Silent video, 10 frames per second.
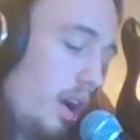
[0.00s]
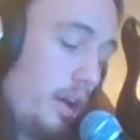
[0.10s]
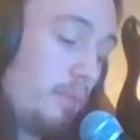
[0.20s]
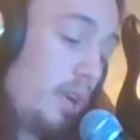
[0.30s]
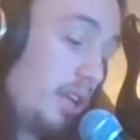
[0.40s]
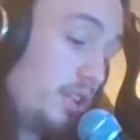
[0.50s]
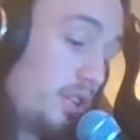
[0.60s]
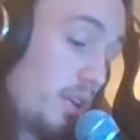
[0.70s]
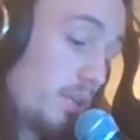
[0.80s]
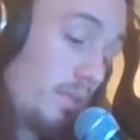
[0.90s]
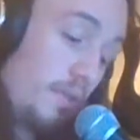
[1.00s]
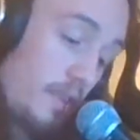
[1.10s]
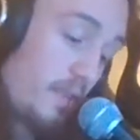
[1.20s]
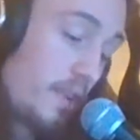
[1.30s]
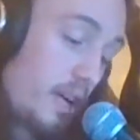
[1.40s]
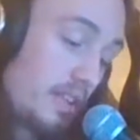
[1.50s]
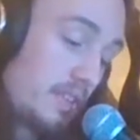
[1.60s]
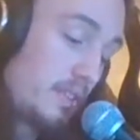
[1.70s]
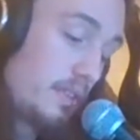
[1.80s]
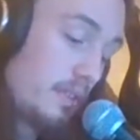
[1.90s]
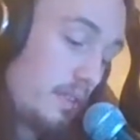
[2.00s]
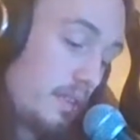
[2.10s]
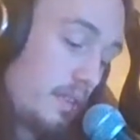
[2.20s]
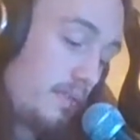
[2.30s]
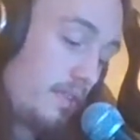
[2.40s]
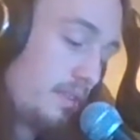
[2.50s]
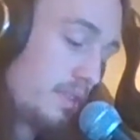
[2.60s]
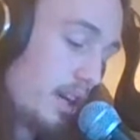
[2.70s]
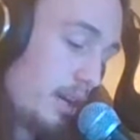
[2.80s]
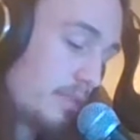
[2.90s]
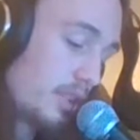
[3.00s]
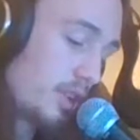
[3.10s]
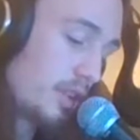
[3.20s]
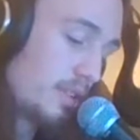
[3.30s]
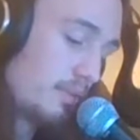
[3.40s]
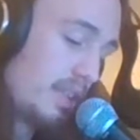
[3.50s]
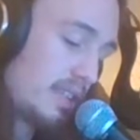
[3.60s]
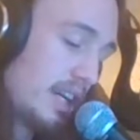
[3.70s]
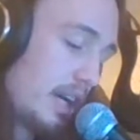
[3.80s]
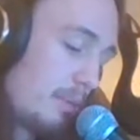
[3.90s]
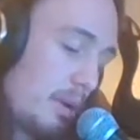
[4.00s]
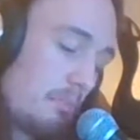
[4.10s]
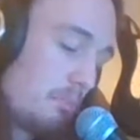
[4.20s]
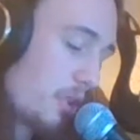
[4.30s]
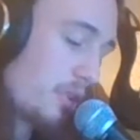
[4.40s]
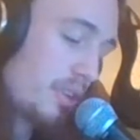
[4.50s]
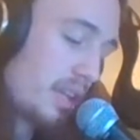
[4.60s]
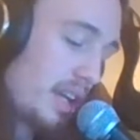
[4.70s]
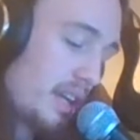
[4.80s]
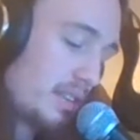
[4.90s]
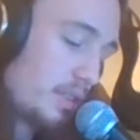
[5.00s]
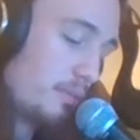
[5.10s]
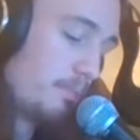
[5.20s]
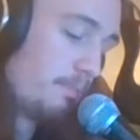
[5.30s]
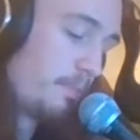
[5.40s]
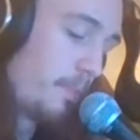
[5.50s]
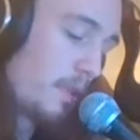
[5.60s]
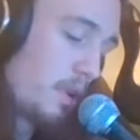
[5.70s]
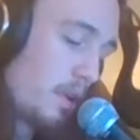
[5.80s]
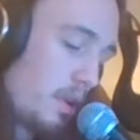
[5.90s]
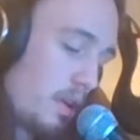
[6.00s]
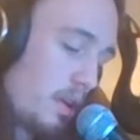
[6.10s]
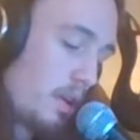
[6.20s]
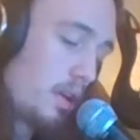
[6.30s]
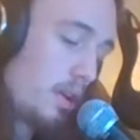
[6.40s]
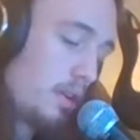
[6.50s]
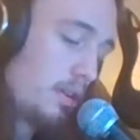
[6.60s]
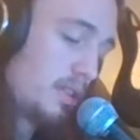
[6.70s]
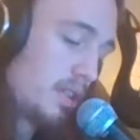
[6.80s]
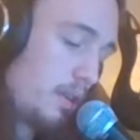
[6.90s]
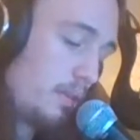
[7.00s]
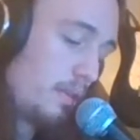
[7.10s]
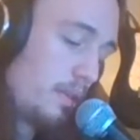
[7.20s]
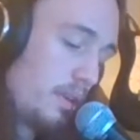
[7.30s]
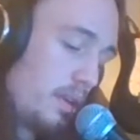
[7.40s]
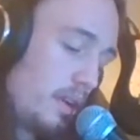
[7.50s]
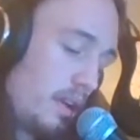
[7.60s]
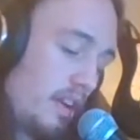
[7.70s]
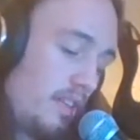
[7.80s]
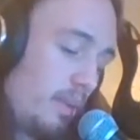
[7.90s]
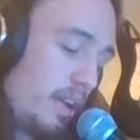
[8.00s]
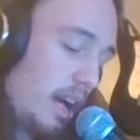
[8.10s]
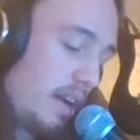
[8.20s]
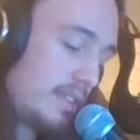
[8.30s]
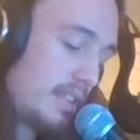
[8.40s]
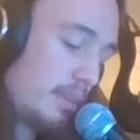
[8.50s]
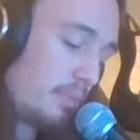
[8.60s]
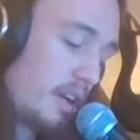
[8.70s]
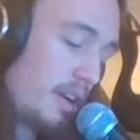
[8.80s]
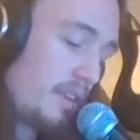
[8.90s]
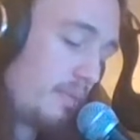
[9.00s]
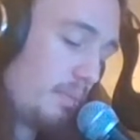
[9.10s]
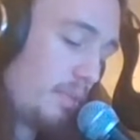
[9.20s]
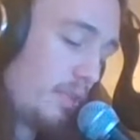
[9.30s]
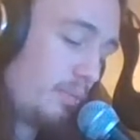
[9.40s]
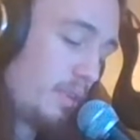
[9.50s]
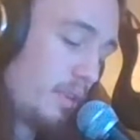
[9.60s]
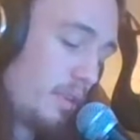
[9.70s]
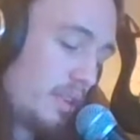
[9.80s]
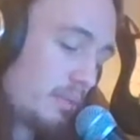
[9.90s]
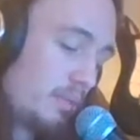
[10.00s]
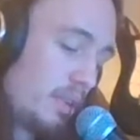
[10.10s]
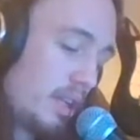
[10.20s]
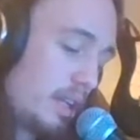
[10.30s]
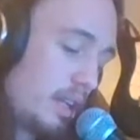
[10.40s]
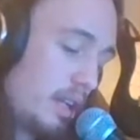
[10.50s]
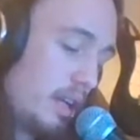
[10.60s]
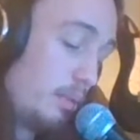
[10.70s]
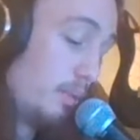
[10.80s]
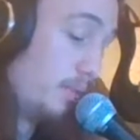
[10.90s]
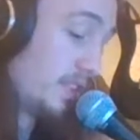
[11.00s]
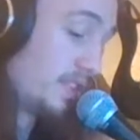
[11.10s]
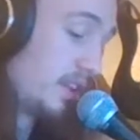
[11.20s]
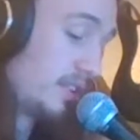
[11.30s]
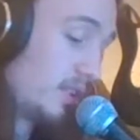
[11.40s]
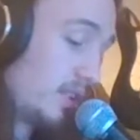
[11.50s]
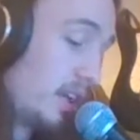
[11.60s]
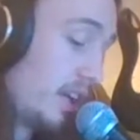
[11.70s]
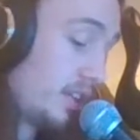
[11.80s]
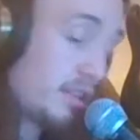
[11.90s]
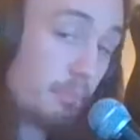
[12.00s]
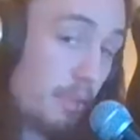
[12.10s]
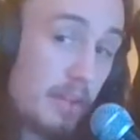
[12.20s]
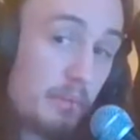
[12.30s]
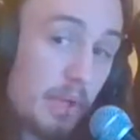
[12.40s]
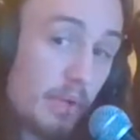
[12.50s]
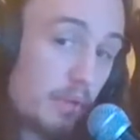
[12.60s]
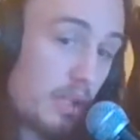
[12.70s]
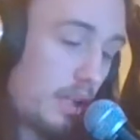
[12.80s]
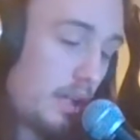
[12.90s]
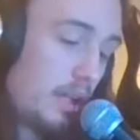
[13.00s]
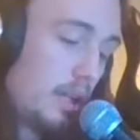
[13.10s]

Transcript: I really struggled for the first few times I tried to read tab. I couldn't get it at all. So if we have some kind of improvement this week, or we've just started to look at it, you're doing better than me already.